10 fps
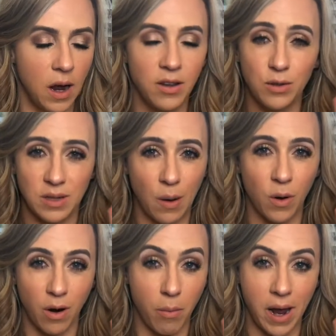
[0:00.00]
I use that
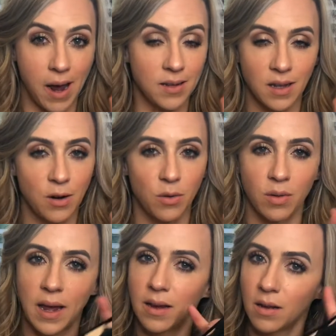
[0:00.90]
one on my eyes. I
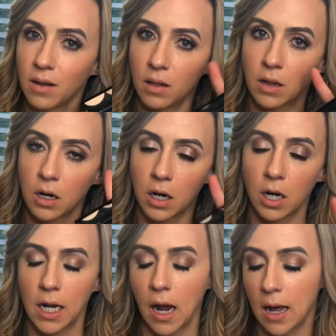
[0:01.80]
don't like
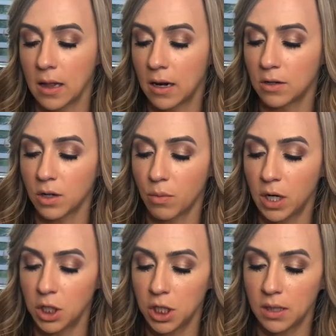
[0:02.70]
glittery highlighters on
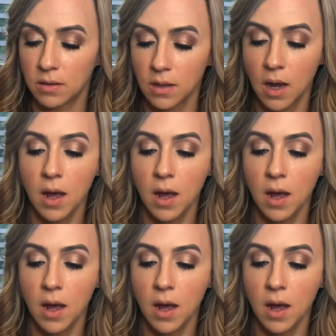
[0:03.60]
my cheeks.